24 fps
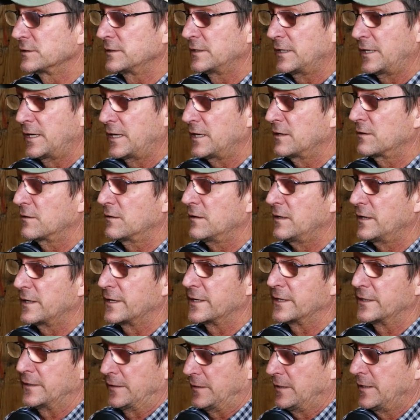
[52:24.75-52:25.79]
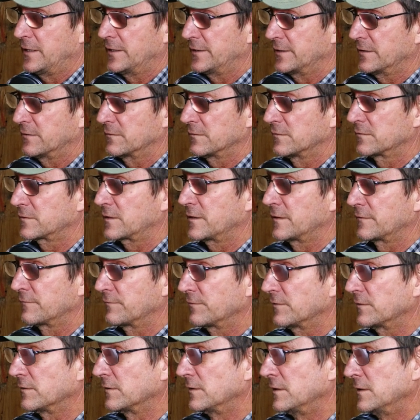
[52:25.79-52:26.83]
sure. yeah. here, and, and they're yeah. looking
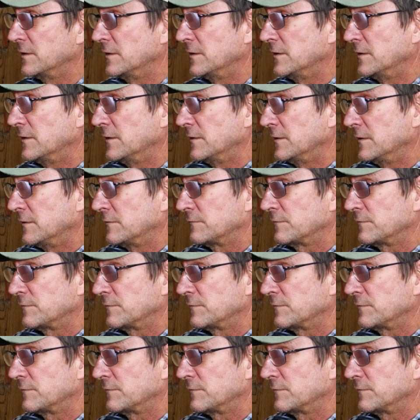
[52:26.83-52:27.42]
for yeah.